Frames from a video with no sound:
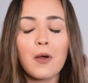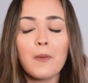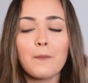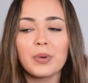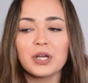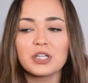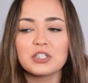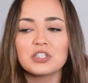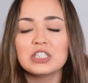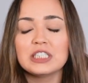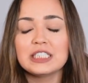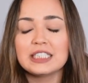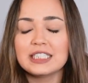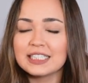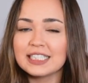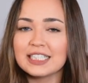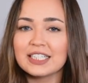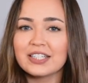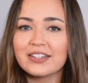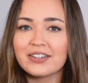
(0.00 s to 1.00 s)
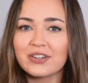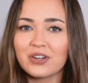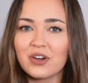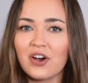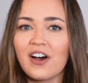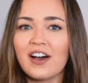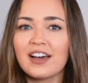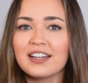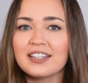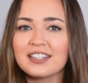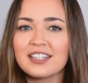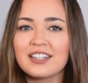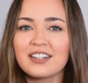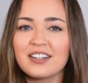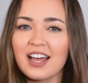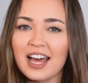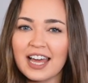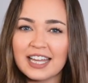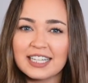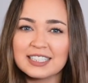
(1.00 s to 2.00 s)
But she still got little
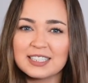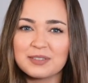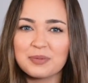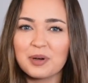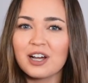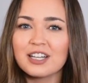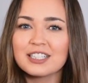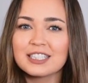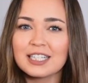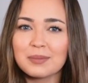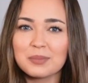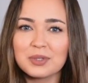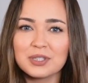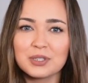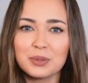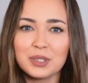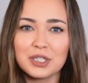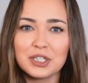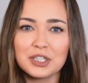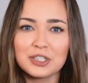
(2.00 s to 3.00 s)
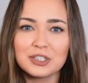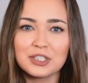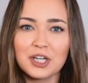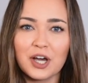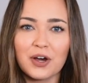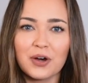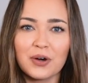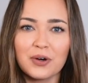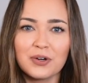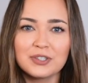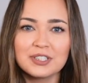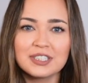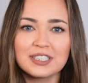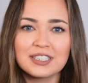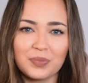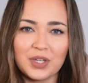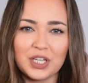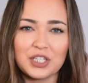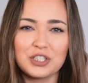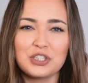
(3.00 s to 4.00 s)
ice balls in between her toes
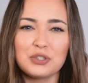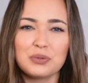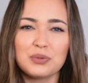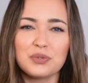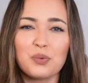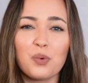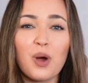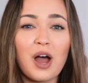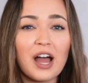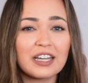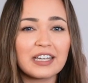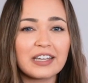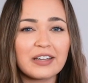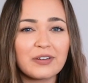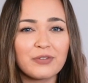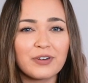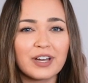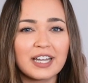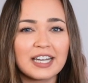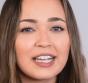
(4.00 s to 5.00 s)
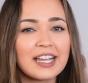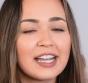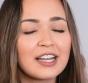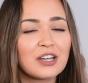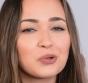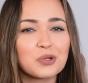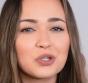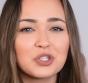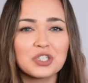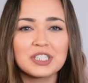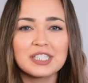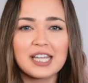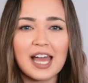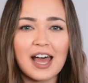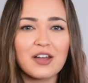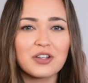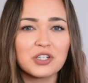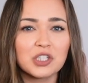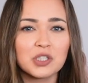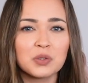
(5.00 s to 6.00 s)
and she was walking funny and you could just
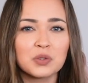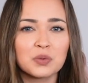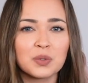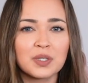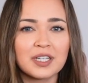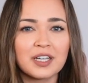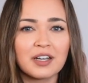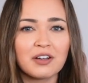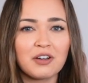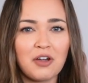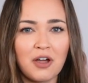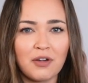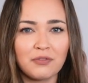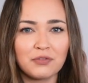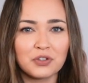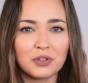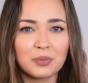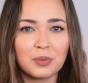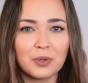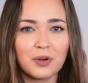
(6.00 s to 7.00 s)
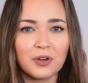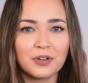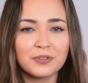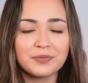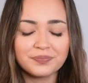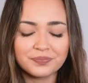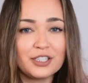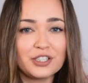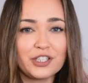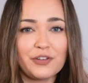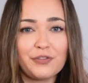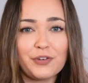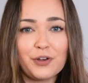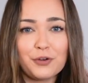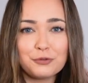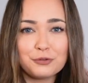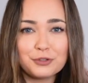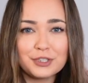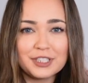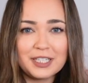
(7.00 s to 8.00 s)
tell she was really uncomfortable. So I
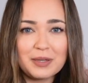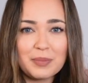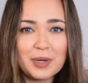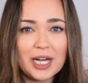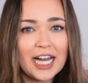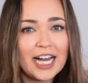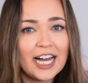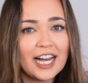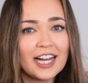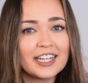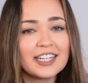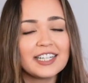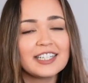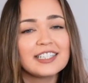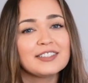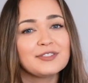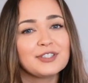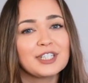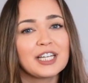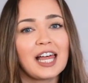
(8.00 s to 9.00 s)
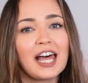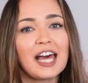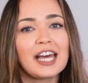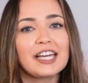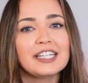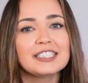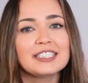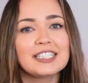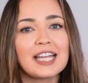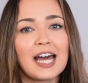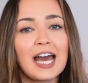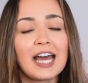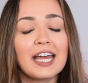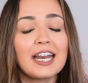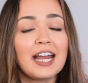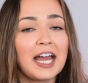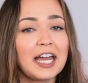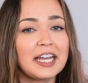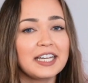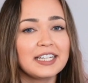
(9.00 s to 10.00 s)
felt really bad and realized that
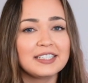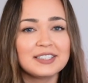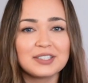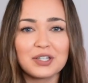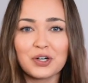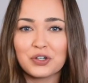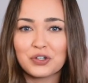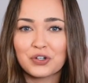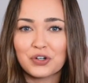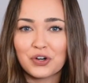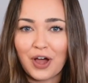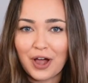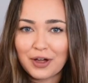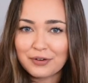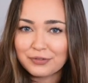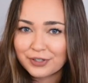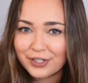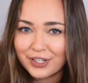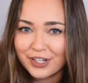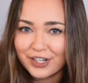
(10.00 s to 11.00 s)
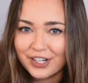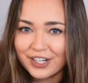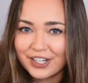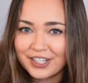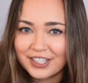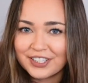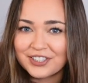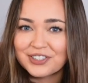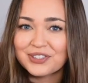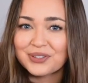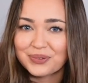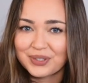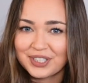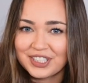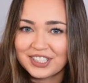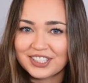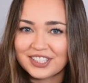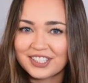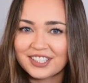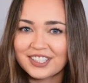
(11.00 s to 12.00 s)
hikes are not for her in the
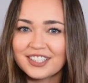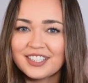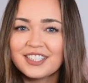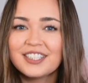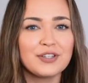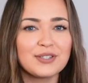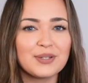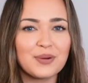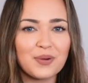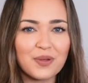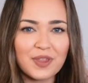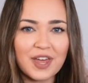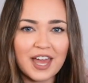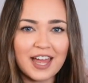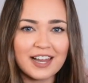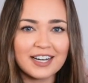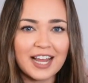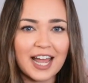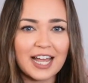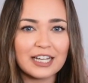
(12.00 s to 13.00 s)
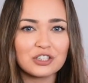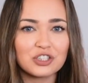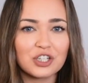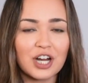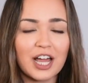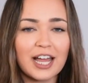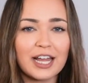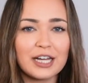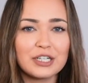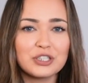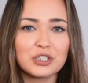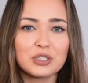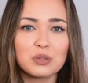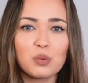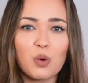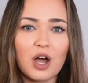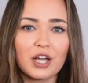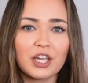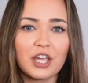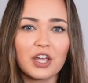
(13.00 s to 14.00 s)
winter. So then I tried just
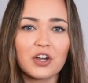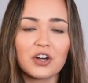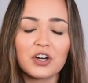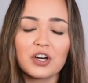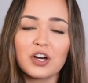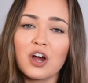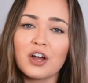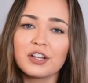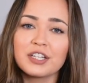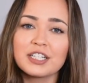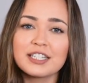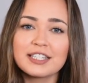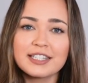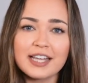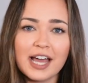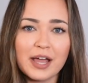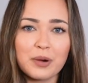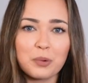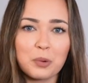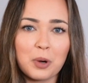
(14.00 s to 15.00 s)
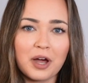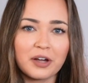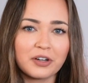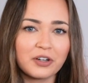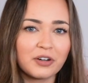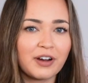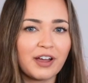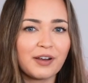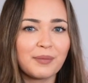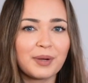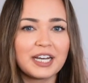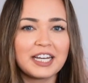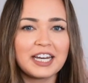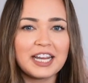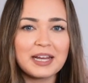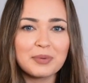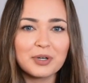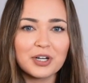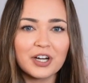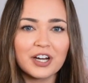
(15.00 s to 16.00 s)
walking her on the sidewalk around my
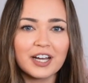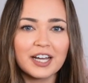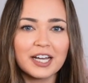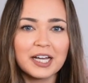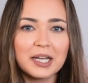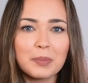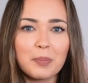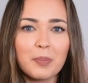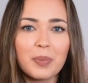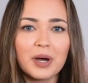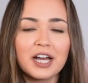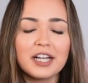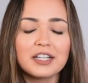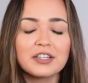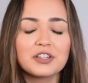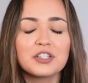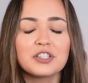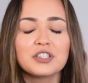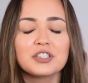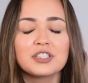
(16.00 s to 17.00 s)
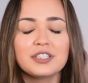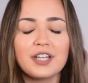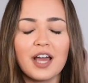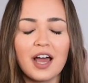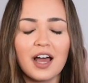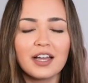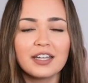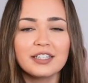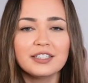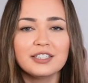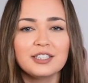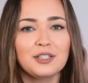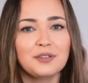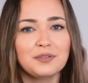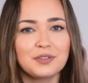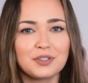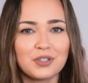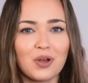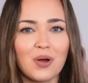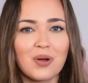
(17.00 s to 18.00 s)
neighborhood, but there's tons of
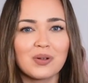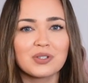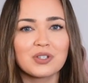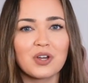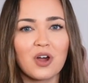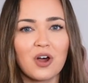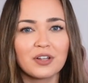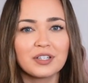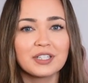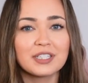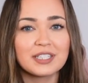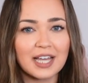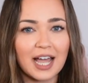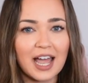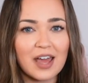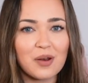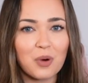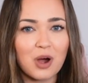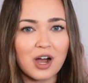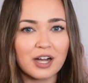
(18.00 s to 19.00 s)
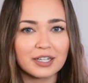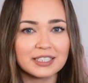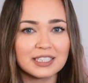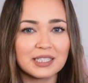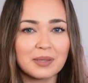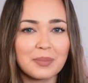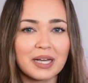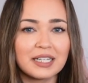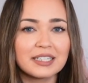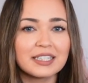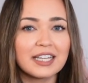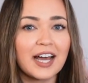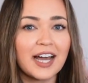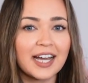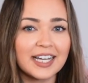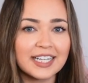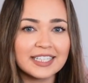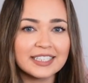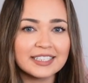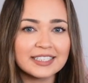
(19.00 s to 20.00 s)
salt on the sidewalks to melt the
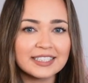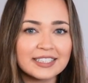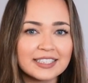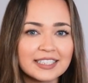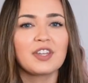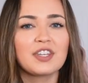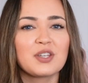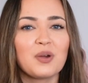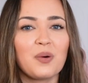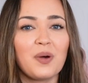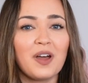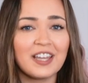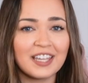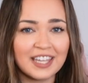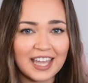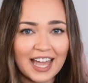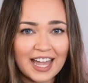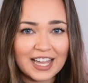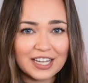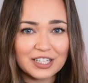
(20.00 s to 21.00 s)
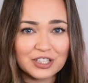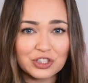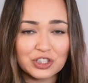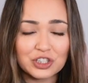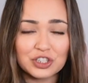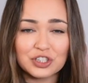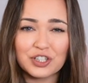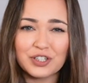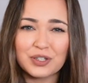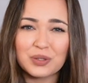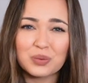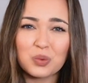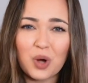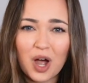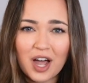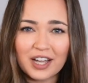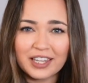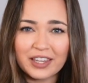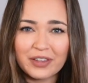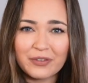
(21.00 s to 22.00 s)
ice. So again, she started
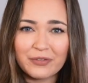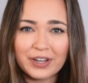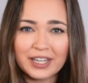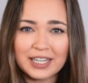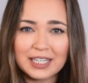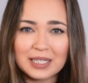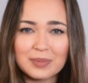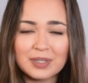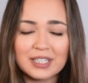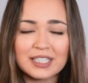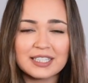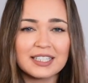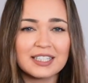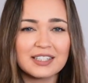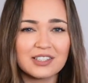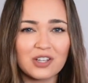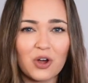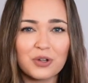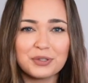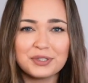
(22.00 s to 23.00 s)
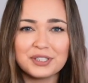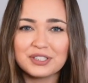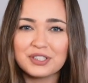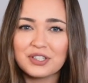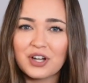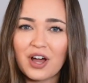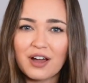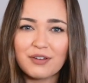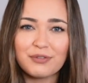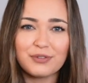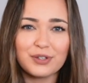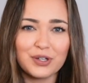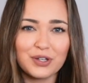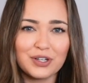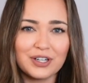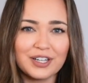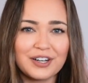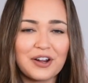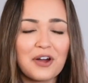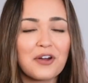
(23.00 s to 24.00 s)
walking funny because the salt does not feel
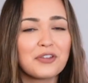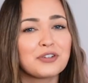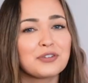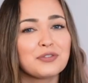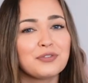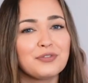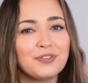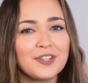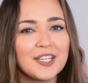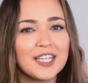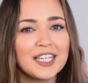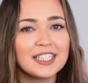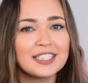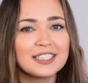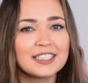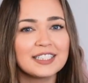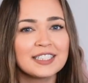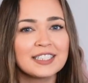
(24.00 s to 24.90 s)
good on their feet.